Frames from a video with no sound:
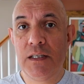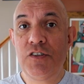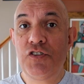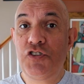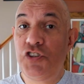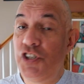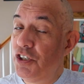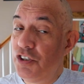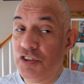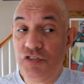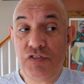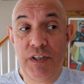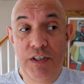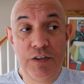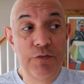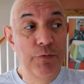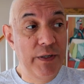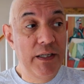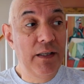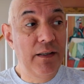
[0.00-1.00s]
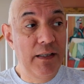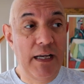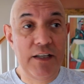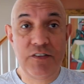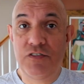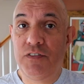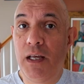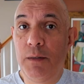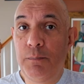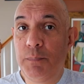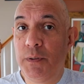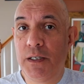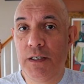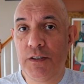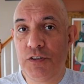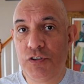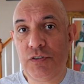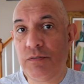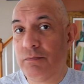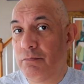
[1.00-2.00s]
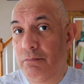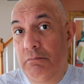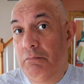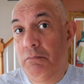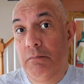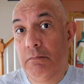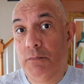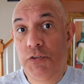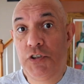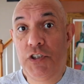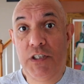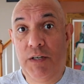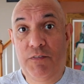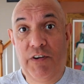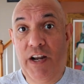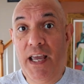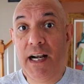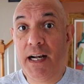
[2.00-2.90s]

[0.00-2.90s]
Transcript: She just didn't realize that because she never